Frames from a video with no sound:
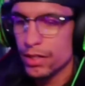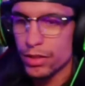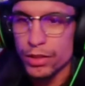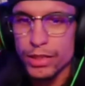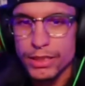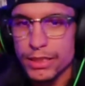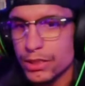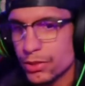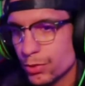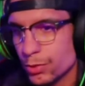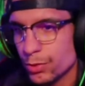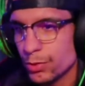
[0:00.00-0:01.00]
looked
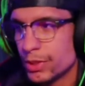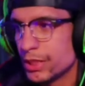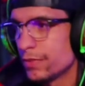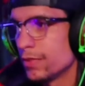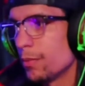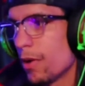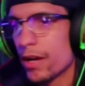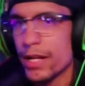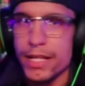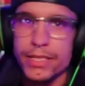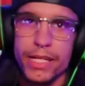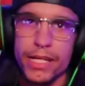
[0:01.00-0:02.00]
into different
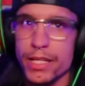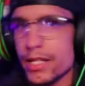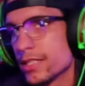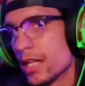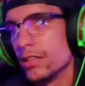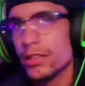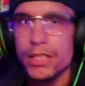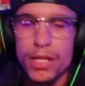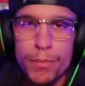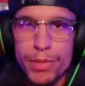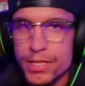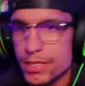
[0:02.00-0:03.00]
marketing techniques. I looked into
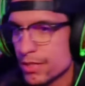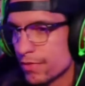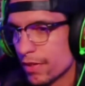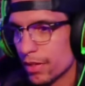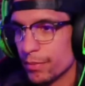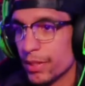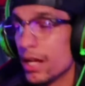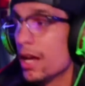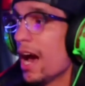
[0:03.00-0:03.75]
business development.